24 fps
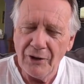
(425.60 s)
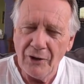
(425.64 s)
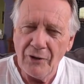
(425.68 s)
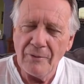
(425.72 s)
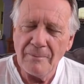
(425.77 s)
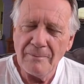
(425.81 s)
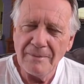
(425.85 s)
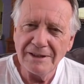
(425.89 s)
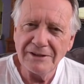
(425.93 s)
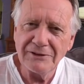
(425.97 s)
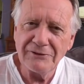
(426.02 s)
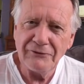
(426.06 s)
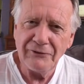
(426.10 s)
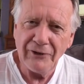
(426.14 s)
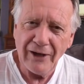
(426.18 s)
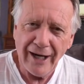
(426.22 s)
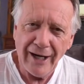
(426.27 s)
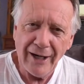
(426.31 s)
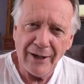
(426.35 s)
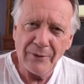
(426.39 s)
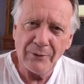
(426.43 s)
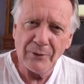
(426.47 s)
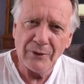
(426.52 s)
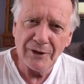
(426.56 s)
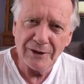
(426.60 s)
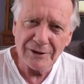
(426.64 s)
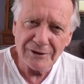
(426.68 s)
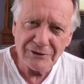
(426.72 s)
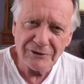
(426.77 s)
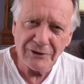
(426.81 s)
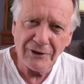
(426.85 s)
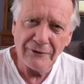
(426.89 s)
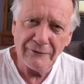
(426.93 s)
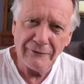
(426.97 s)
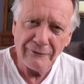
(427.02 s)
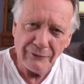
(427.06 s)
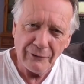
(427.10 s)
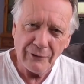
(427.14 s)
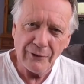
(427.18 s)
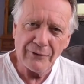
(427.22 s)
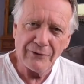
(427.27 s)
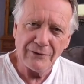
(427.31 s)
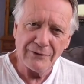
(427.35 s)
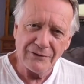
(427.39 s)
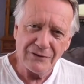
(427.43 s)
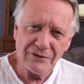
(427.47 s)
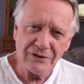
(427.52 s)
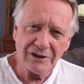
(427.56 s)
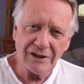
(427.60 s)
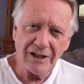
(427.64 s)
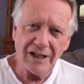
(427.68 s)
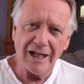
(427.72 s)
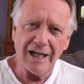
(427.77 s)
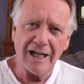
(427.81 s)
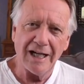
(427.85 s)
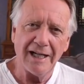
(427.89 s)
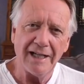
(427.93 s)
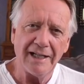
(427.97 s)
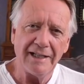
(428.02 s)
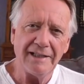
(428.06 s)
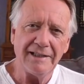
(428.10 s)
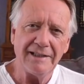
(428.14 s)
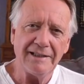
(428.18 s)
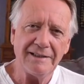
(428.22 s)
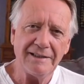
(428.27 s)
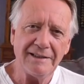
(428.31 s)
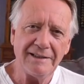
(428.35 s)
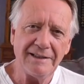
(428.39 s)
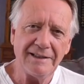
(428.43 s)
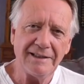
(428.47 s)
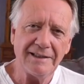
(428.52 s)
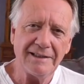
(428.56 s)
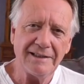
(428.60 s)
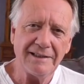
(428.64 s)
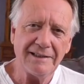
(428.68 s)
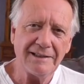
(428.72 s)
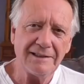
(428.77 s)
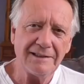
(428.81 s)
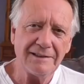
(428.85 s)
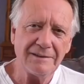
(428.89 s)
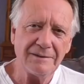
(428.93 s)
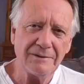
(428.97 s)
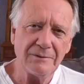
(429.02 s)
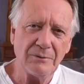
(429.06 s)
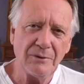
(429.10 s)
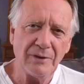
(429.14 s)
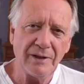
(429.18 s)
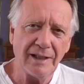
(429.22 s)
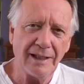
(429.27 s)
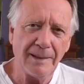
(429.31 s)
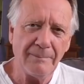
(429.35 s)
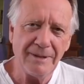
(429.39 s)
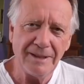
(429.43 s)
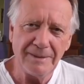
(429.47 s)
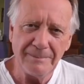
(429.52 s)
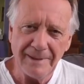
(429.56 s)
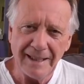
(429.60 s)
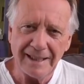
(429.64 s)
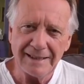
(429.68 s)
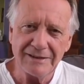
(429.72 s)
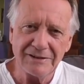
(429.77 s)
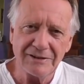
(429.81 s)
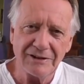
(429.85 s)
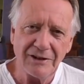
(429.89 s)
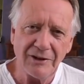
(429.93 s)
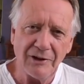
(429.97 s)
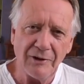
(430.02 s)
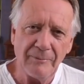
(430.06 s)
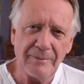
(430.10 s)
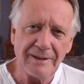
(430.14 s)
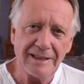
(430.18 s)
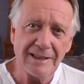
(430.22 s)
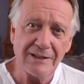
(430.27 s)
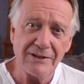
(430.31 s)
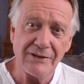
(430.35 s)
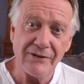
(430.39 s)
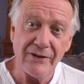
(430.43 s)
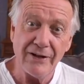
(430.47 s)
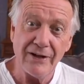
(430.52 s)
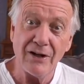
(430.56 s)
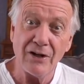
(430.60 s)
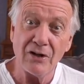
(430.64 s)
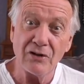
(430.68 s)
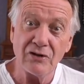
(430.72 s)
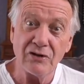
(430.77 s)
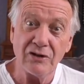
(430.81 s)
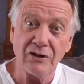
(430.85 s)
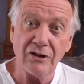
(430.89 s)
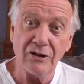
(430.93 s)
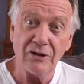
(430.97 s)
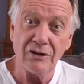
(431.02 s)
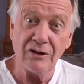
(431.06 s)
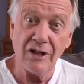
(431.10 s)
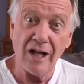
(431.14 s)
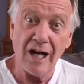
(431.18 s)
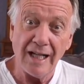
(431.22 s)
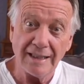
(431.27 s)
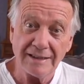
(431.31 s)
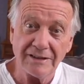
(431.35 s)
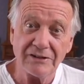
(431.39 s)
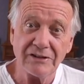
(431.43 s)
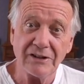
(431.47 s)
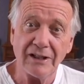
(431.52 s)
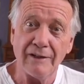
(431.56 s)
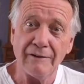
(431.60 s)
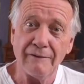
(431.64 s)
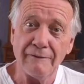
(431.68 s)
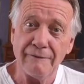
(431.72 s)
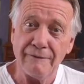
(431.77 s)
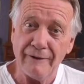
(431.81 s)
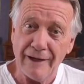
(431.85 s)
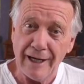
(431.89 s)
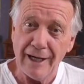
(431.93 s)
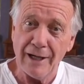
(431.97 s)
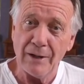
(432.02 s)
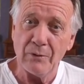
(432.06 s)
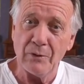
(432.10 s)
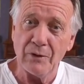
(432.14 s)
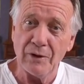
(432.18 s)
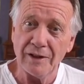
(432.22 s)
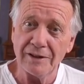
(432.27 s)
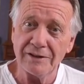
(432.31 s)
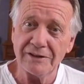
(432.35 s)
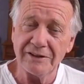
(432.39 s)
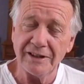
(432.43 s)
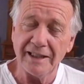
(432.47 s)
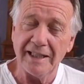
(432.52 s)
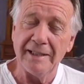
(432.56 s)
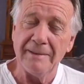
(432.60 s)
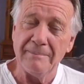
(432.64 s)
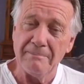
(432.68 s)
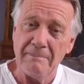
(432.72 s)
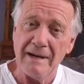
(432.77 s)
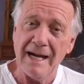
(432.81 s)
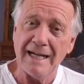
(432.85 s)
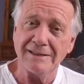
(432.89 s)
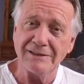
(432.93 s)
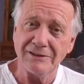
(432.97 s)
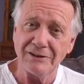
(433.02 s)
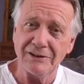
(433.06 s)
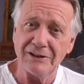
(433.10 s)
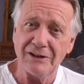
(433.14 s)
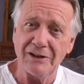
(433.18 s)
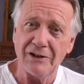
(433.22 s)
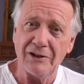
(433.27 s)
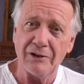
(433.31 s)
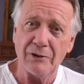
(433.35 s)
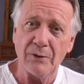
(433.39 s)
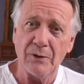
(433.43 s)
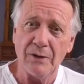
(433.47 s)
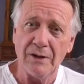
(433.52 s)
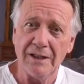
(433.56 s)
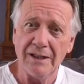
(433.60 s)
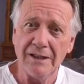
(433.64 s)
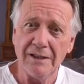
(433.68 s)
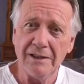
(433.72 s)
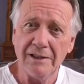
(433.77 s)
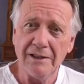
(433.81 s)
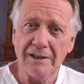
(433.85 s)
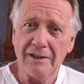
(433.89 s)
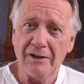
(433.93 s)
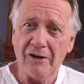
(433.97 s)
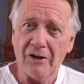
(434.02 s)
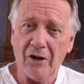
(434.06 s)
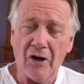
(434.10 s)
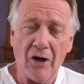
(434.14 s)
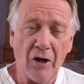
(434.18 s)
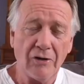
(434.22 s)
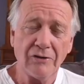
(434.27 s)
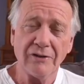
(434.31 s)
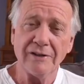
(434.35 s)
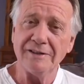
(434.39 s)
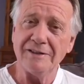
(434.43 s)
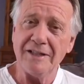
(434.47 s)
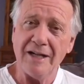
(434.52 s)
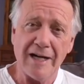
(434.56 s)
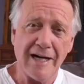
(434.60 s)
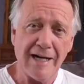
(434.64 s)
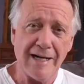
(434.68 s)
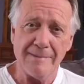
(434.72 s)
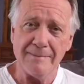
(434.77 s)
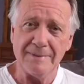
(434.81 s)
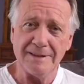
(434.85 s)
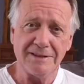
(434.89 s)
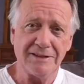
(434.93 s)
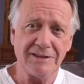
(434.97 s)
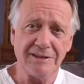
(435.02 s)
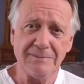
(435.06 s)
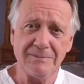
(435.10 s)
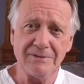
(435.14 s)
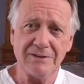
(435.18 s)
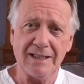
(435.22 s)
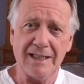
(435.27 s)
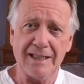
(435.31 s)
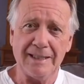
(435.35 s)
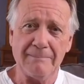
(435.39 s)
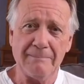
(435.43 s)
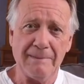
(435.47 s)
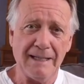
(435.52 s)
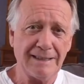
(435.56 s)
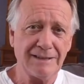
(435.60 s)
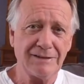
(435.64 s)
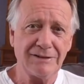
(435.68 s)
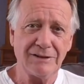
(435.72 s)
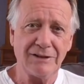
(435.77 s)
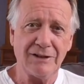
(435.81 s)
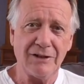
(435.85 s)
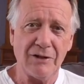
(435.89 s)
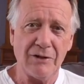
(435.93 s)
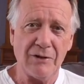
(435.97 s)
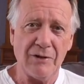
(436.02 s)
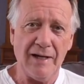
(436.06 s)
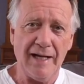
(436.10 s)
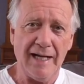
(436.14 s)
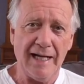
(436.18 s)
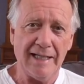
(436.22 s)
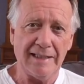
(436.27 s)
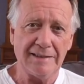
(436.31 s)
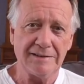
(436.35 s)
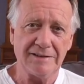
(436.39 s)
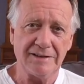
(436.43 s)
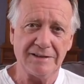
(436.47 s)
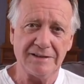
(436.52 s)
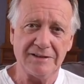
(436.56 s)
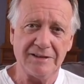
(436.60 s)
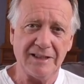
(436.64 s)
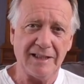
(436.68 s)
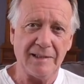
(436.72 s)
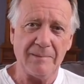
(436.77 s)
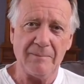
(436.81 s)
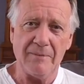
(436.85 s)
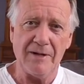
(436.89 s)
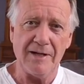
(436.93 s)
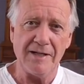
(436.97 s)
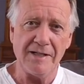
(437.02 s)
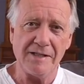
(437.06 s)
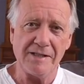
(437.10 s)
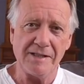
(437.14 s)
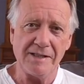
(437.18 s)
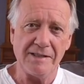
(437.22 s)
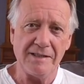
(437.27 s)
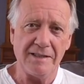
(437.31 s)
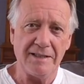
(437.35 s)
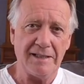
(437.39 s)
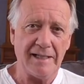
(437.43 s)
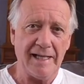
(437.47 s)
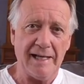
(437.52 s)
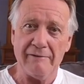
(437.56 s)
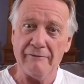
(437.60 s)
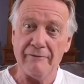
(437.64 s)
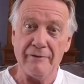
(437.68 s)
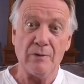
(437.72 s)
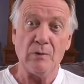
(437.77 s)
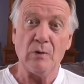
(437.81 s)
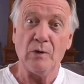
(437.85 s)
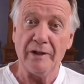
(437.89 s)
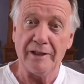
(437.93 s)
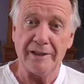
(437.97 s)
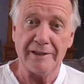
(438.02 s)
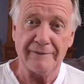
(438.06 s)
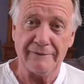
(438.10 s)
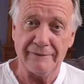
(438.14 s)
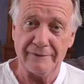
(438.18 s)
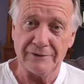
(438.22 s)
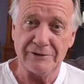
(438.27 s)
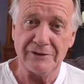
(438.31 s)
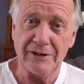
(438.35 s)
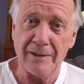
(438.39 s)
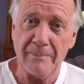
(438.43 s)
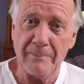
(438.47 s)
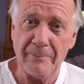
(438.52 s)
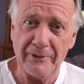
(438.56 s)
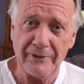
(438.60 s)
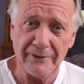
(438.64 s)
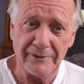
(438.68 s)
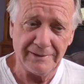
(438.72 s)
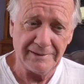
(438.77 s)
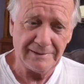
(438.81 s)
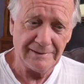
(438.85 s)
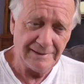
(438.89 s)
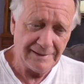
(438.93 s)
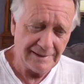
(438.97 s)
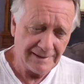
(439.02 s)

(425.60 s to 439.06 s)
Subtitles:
don't miss fireworks on the 4th of July when I'm in Mexico, because there is lots of fireworks in Mexico all the time. It seems like Mexico has a celebration every week for something.